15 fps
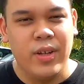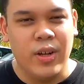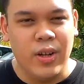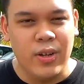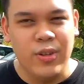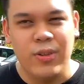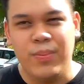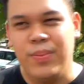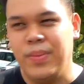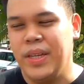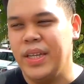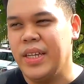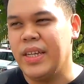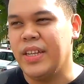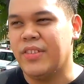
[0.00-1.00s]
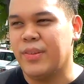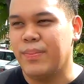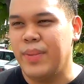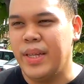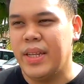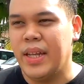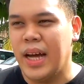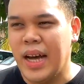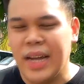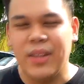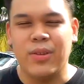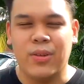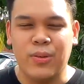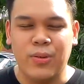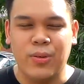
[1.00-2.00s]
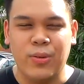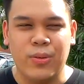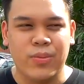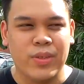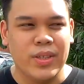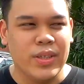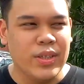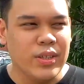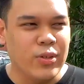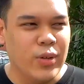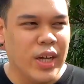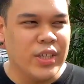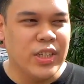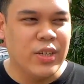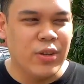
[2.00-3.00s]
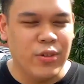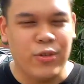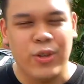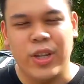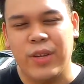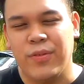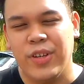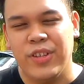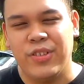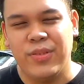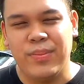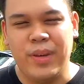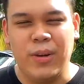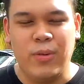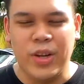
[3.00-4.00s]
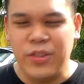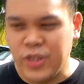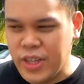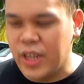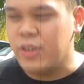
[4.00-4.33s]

Although it's a bit hard to actually control it at first, but once you get